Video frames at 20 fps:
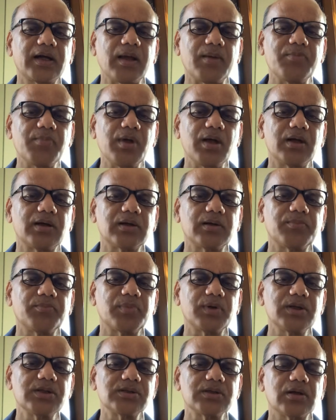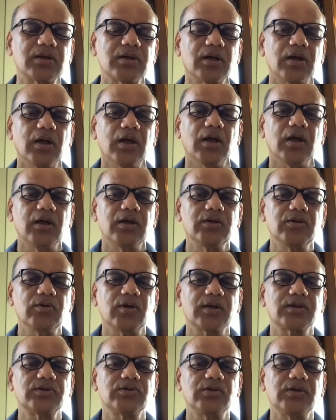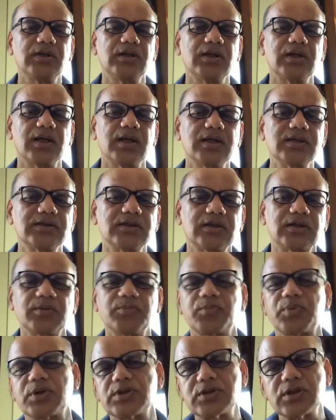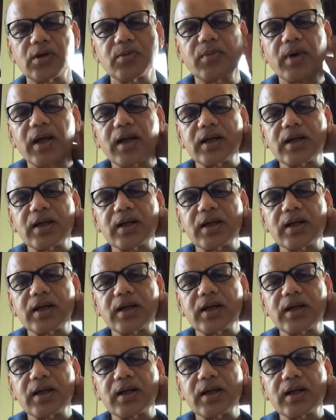ambient temperature, you actually raise the temperature by